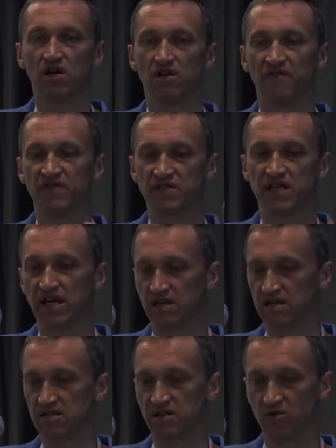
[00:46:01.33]
these
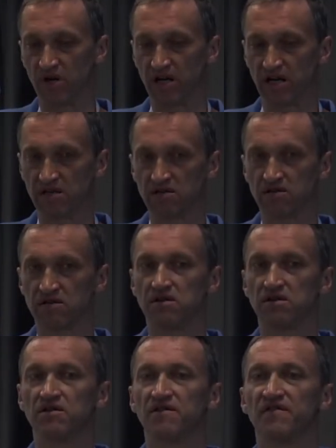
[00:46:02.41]
athletes overhead,
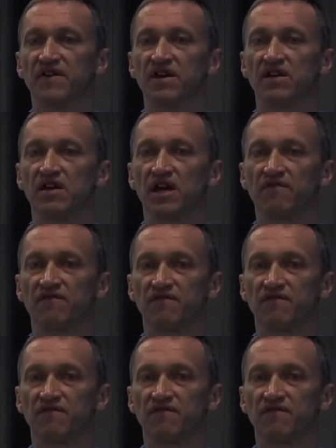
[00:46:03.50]
they have